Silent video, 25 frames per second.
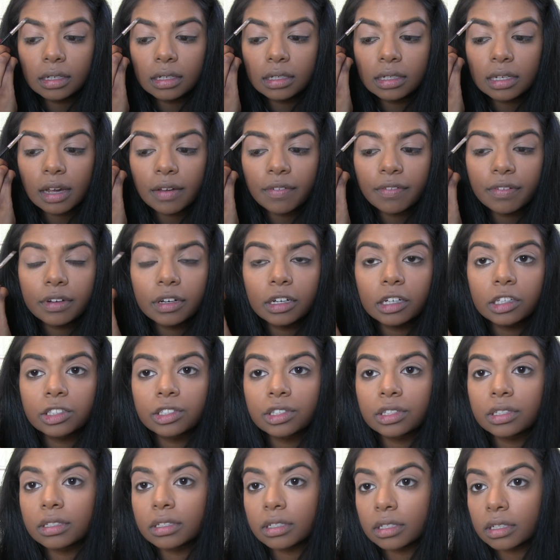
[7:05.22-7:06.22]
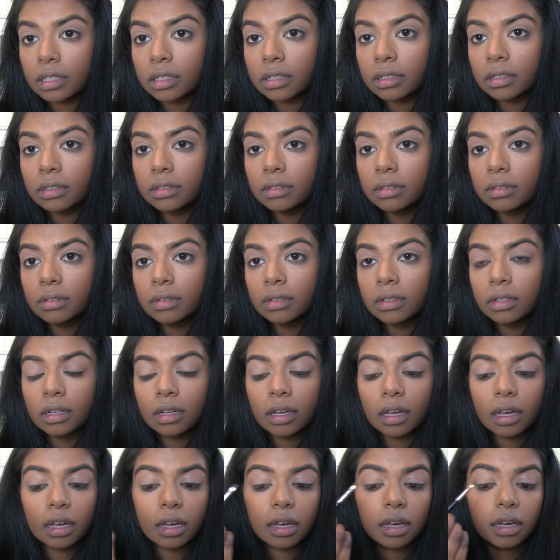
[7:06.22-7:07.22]
definition to,
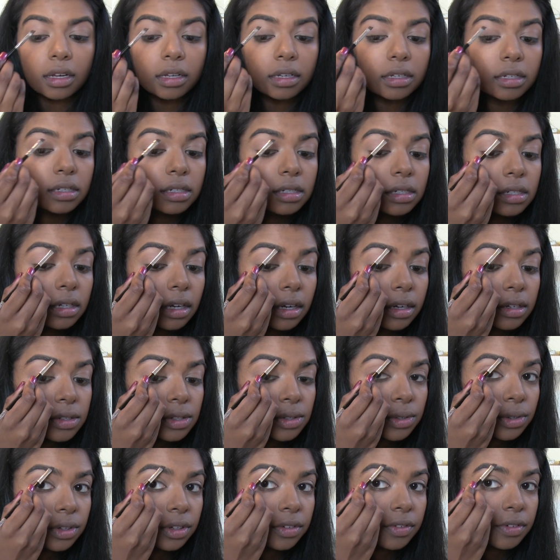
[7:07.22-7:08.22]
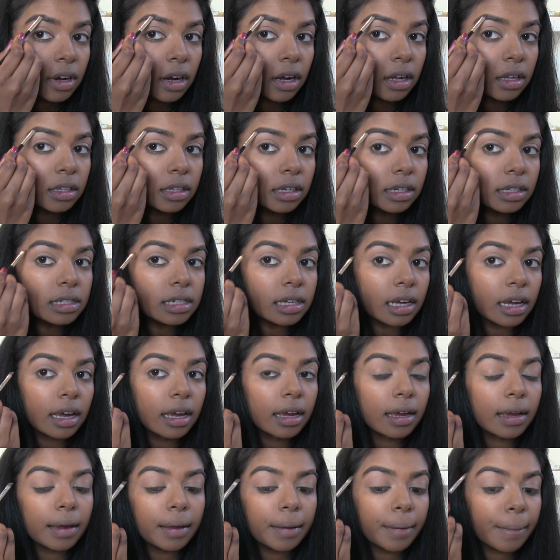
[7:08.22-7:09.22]
and I sort of call it a
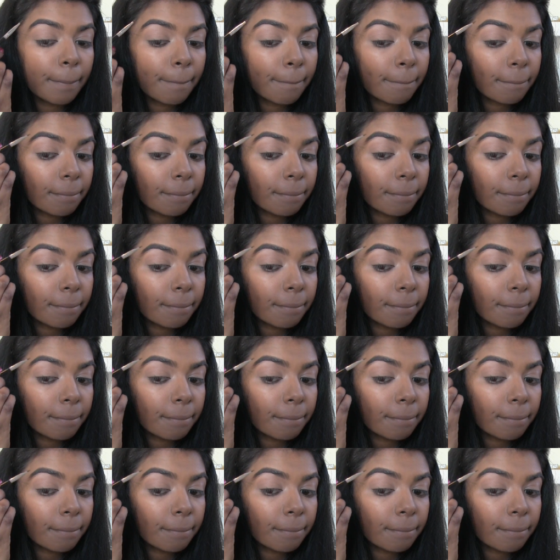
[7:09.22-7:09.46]
day.